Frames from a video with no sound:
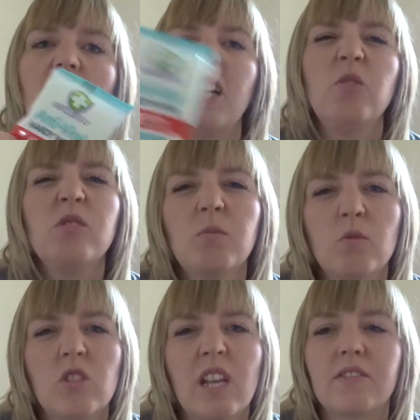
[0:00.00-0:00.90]
I'd use them
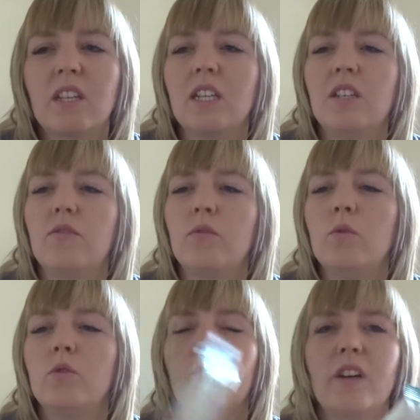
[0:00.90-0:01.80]
mostly after I eat
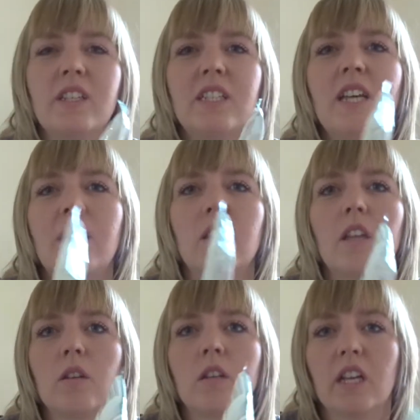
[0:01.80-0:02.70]
food, or if I'd eat
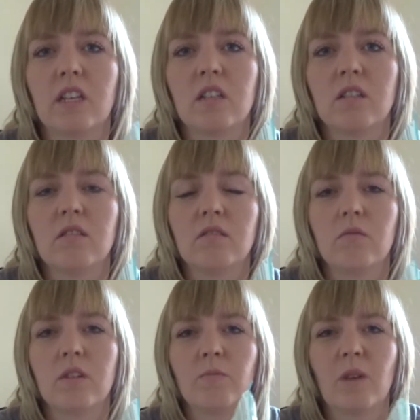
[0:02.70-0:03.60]
anything like
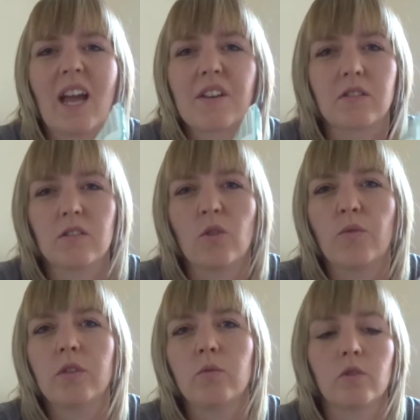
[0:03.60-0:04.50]
with my hands, you know,
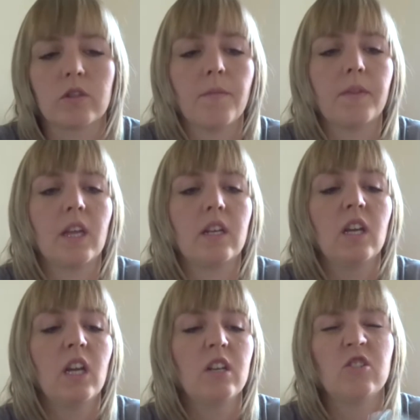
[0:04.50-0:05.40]
fruit or something,
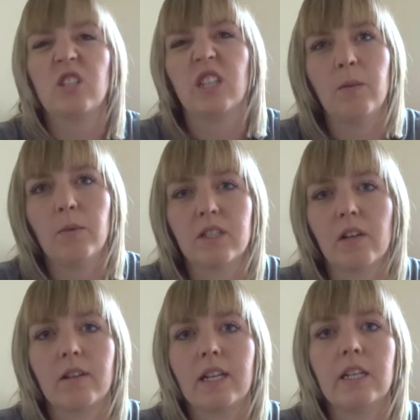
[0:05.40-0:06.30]
just to keep
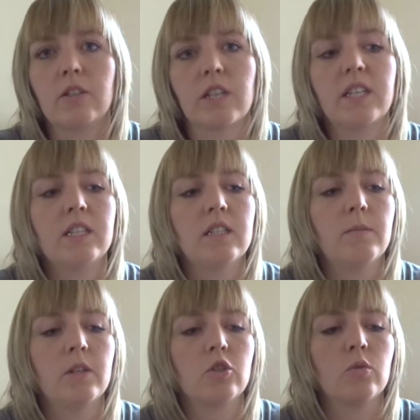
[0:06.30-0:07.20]
myself clean, because I needed
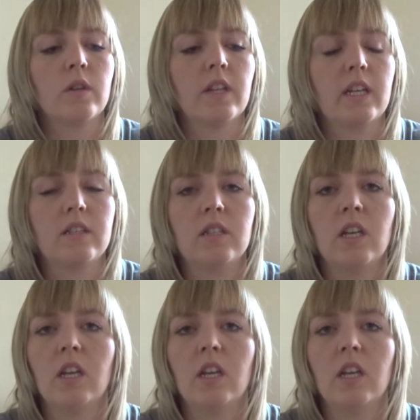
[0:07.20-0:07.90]
to make sure that I'd